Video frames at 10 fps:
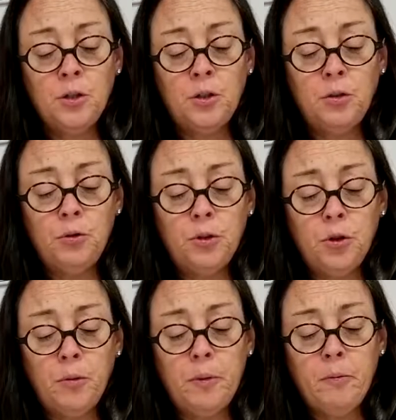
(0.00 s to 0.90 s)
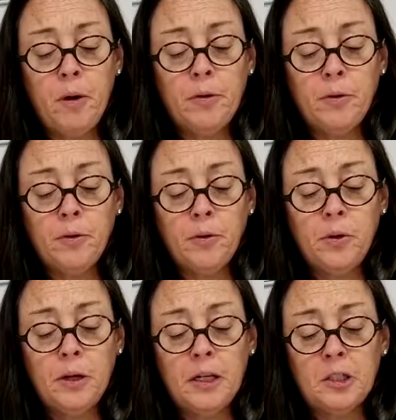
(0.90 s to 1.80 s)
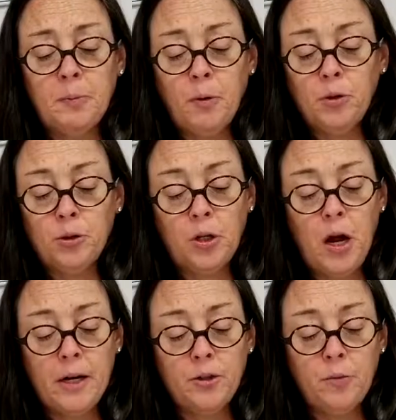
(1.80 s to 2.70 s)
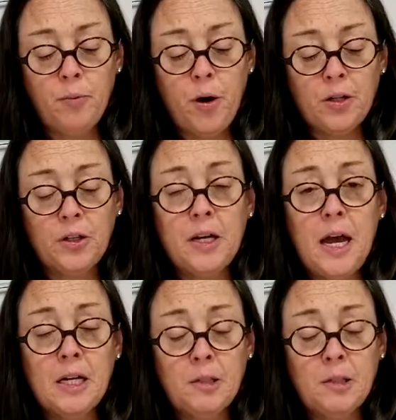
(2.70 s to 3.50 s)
to determine whether exposure to hydrogen peroxide gas